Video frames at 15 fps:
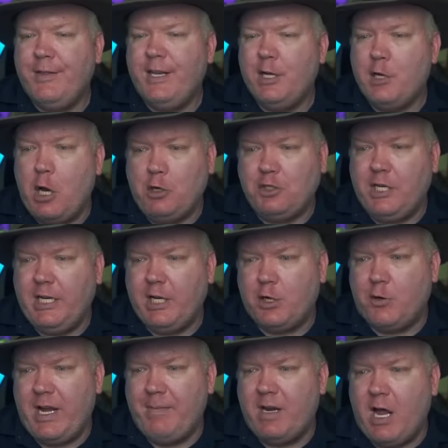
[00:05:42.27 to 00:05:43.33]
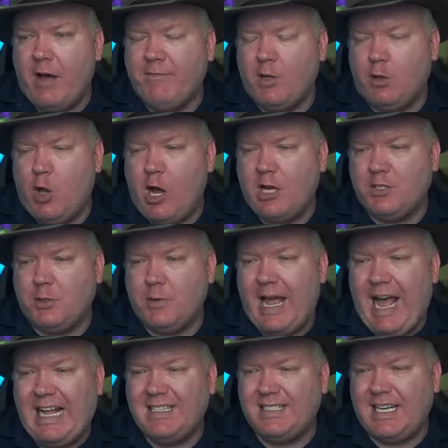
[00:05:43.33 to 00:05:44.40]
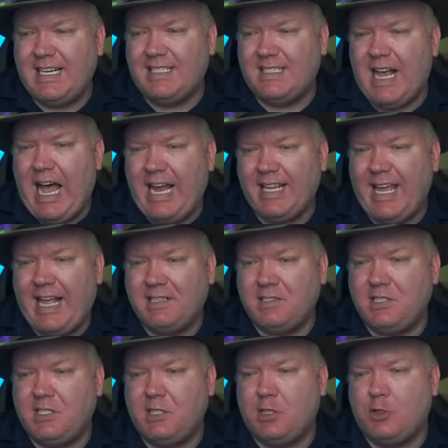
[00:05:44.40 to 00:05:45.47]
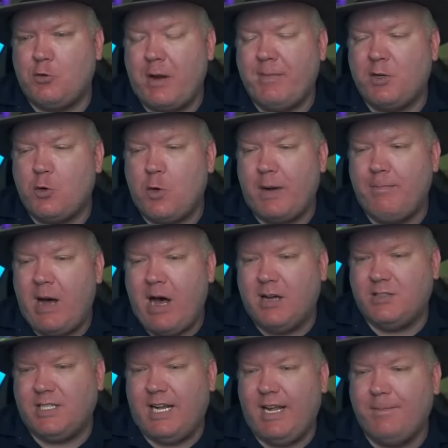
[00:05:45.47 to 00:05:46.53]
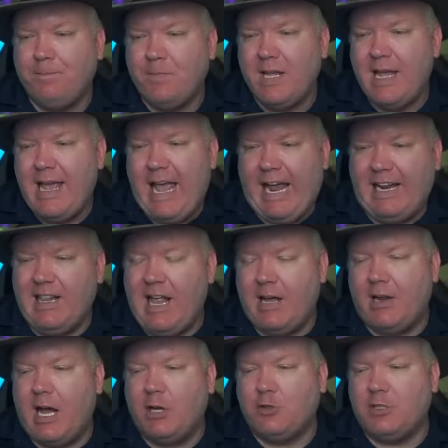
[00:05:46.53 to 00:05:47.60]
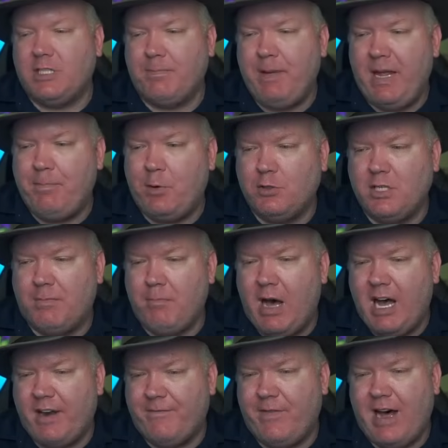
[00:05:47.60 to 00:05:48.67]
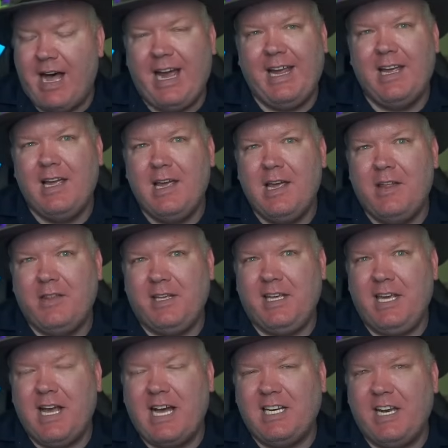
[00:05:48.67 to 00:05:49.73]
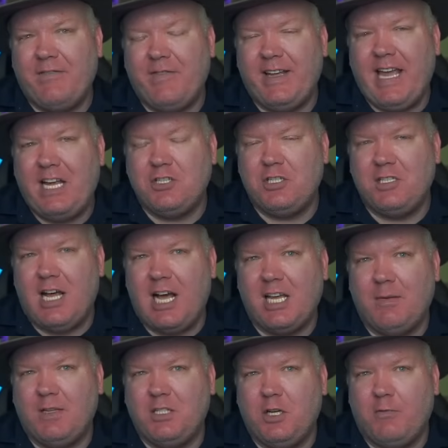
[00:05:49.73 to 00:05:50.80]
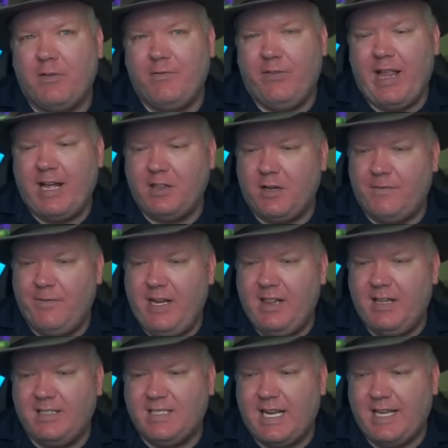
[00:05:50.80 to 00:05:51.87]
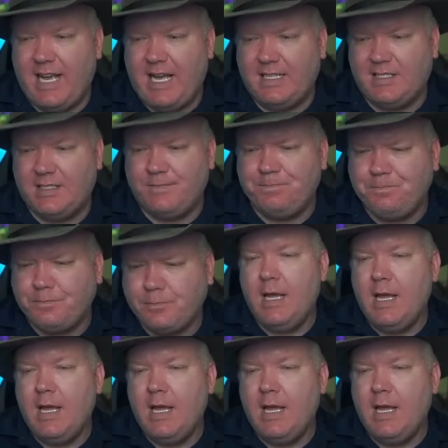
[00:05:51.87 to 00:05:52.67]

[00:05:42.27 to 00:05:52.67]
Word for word: The negotiated agreement of the lawsuit had set aside Kansas's discriminatory policy and allowed hundreds of people to modify the key identification document to reflect their feelings, I guess.